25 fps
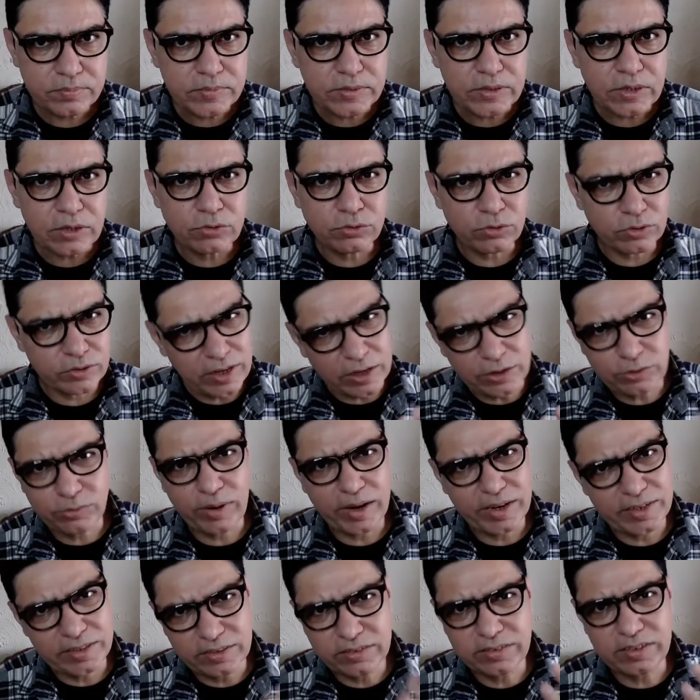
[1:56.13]
So that's
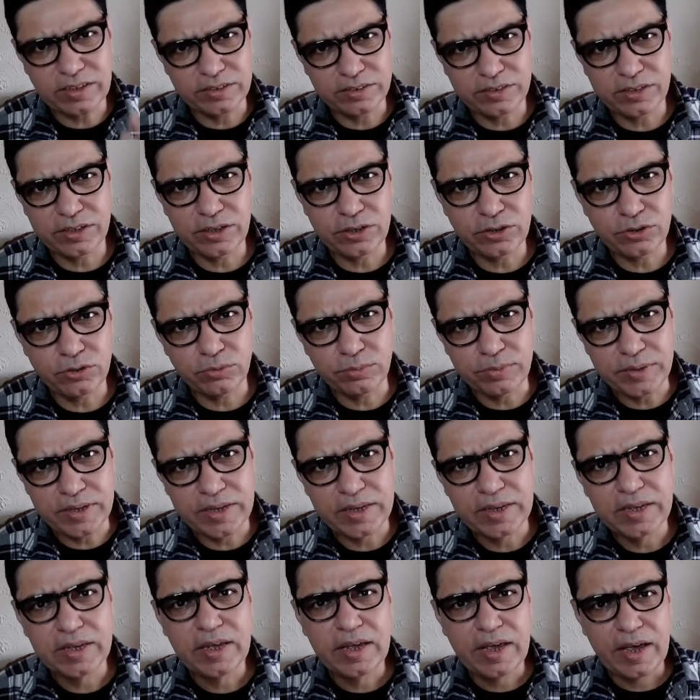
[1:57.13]
why it is considered to be
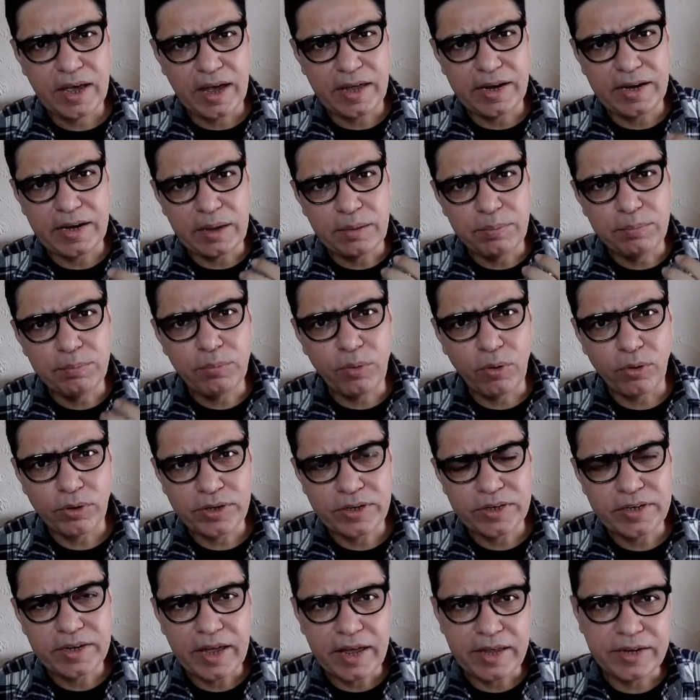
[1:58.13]
an
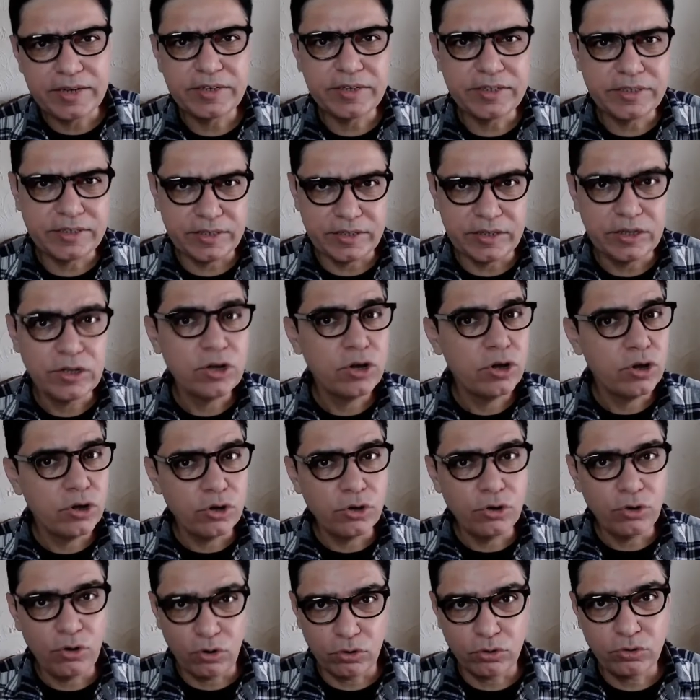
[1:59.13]
important entity
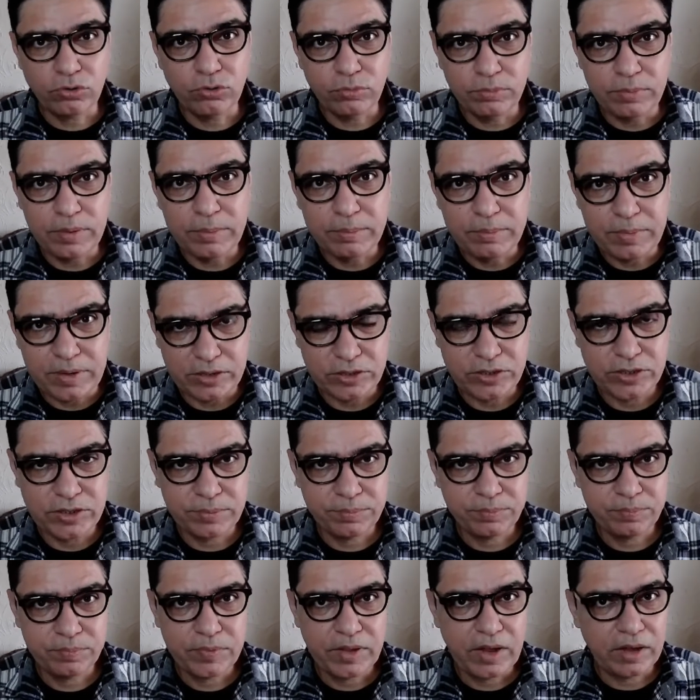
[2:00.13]
not to be missed.
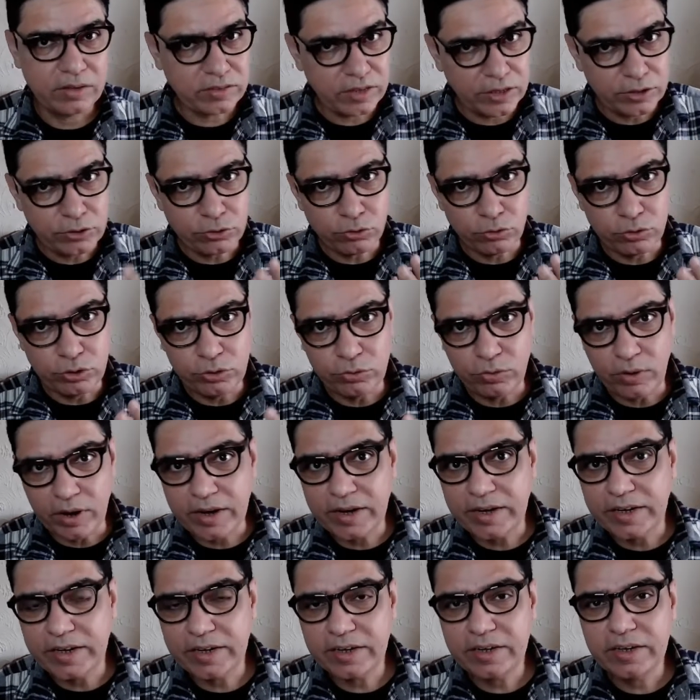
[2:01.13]
As I told you
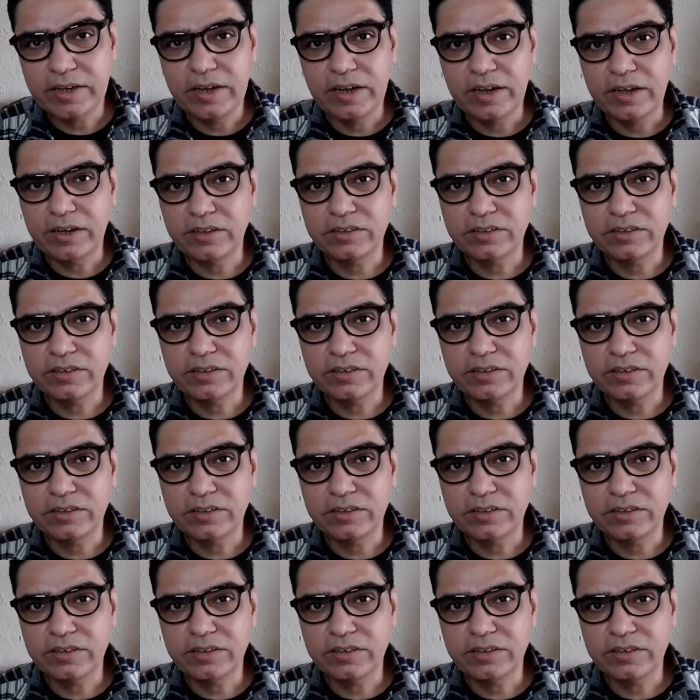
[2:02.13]
earlier, it is